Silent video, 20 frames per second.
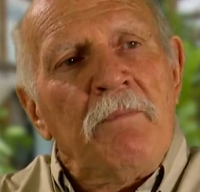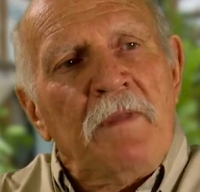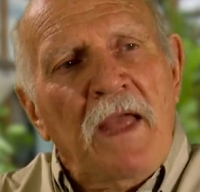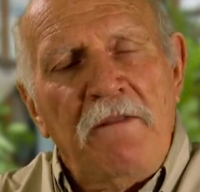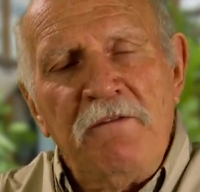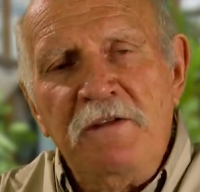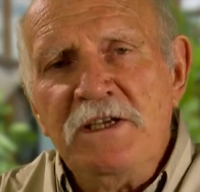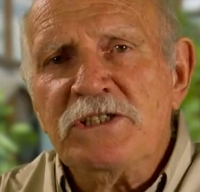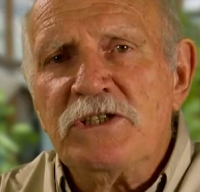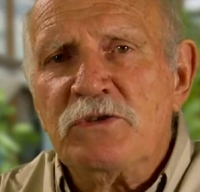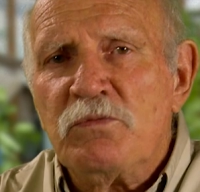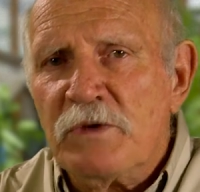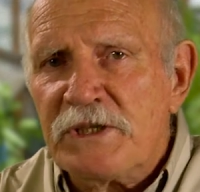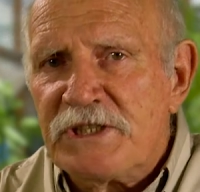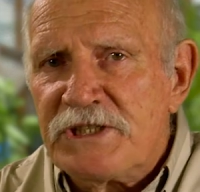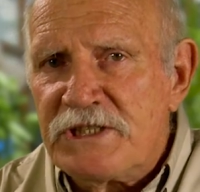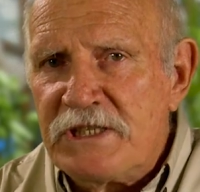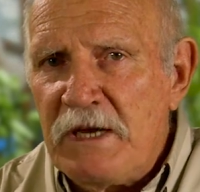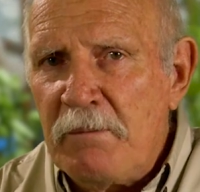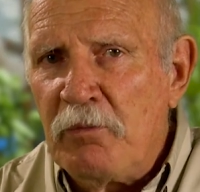And this is
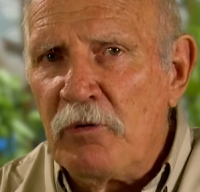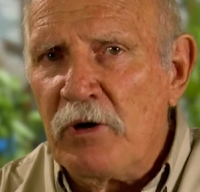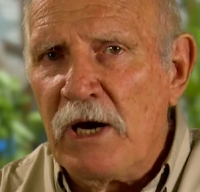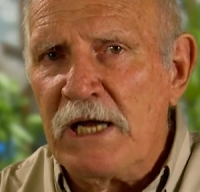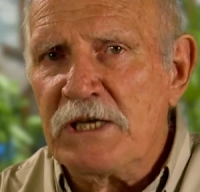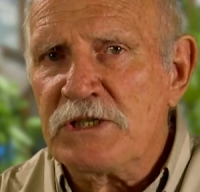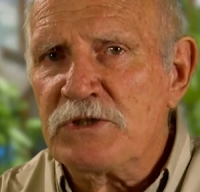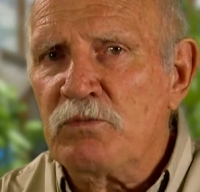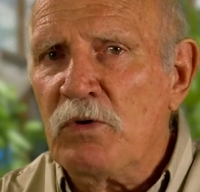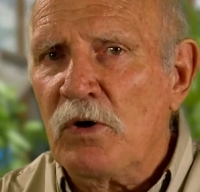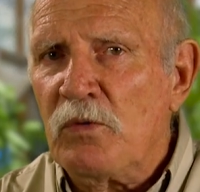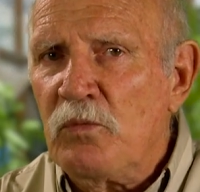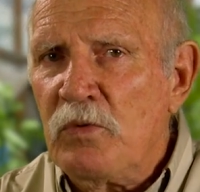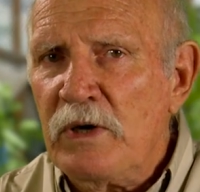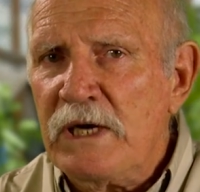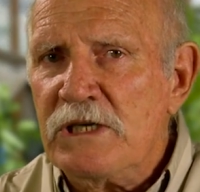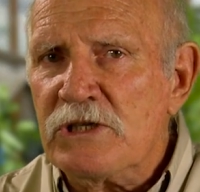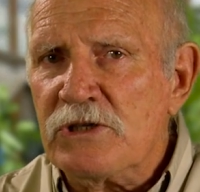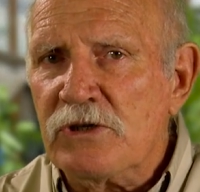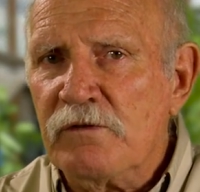what separates what
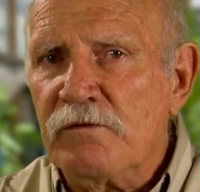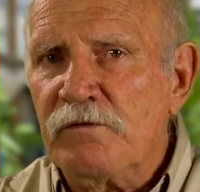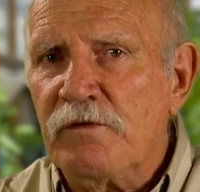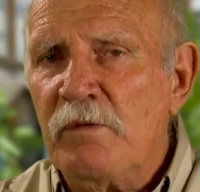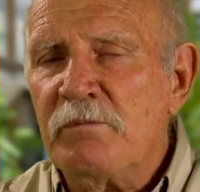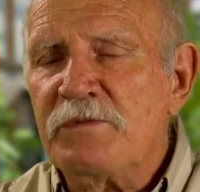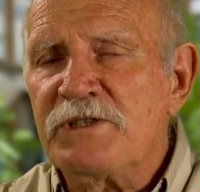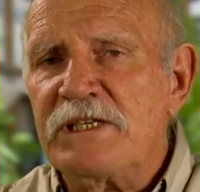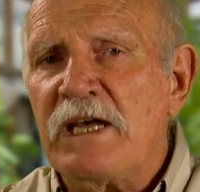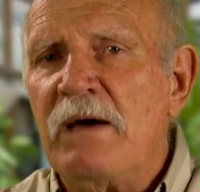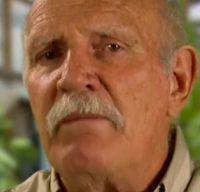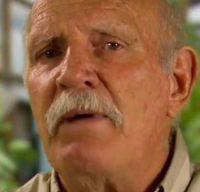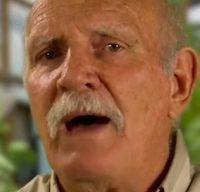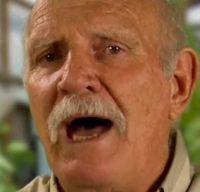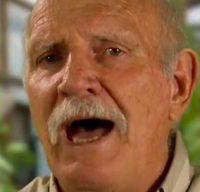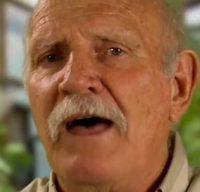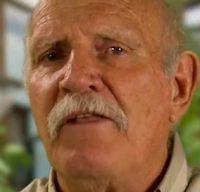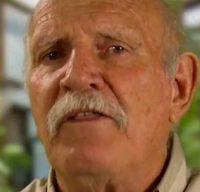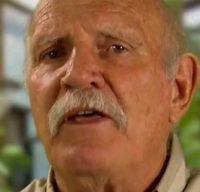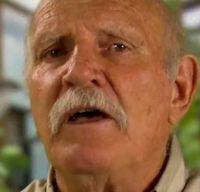we do from some
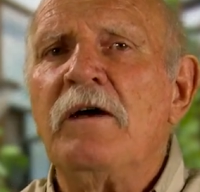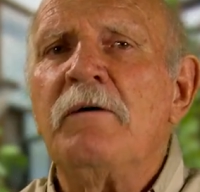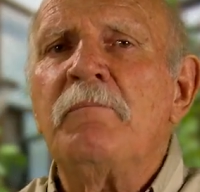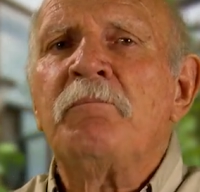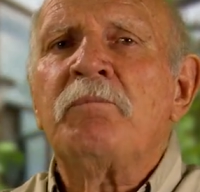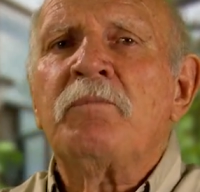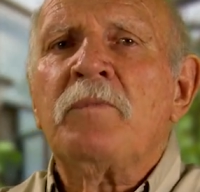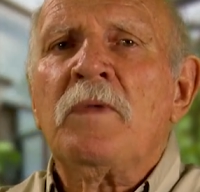other